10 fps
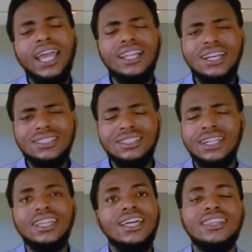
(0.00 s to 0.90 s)
Ayanya
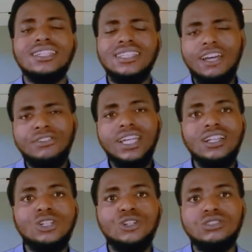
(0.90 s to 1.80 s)
said that an
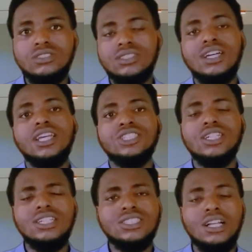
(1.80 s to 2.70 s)
African country is
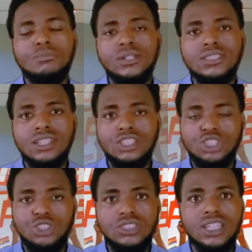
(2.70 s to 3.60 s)
allegedly celebrating
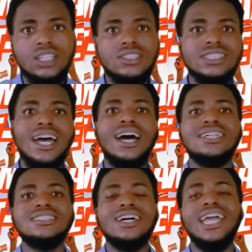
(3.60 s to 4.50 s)
its new status
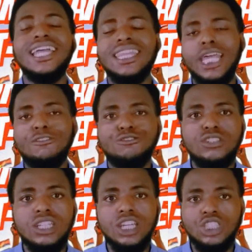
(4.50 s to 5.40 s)
as a
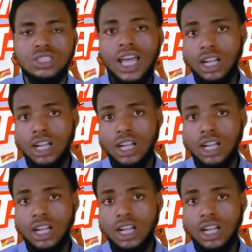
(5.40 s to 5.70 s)
debt-free nation.